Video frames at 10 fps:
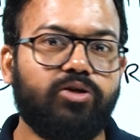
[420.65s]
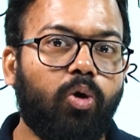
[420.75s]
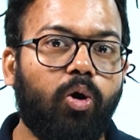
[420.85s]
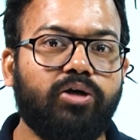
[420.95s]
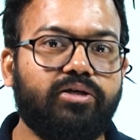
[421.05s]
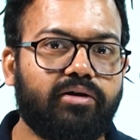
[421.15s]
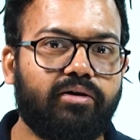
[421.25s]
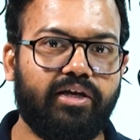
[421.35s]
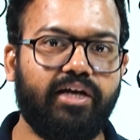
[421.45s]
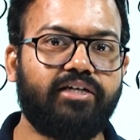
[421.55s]
don't
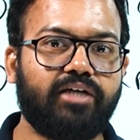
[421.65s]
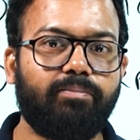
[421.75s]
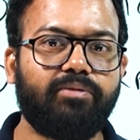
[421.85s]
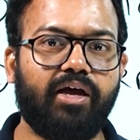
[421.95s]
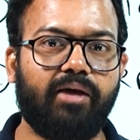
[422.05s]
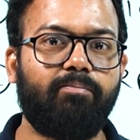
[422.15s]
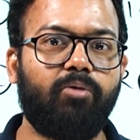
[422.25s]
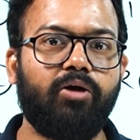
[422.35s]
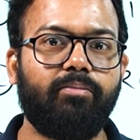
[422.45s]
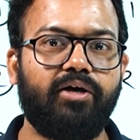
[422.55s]
eat up the
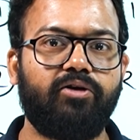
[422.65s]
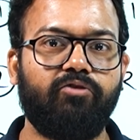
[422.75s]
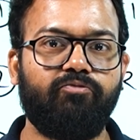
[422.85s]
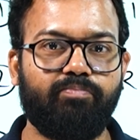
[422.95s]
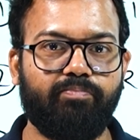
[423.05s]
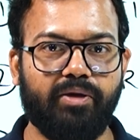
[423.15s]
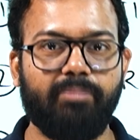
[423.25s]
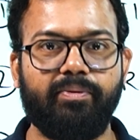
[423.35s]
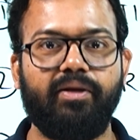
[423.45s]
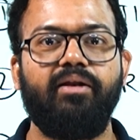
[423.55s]
employment of
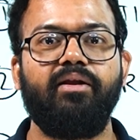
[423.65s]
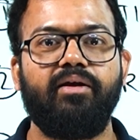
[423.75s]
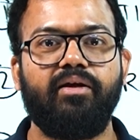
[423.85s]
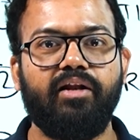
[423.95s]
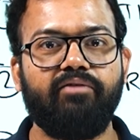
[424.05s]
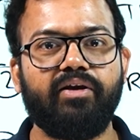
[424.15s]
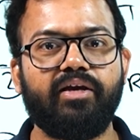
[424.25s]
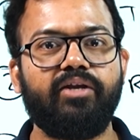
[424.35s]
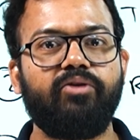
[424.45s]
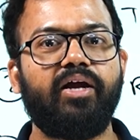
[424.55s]
people living
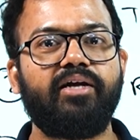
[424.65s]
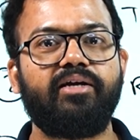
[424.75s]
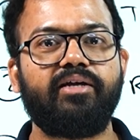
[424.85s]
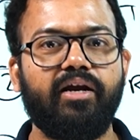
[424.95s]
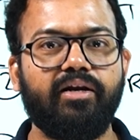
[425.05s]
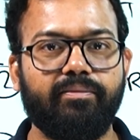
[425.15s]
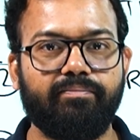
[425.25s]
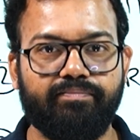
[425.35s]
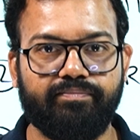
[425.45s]
in United Kingdom.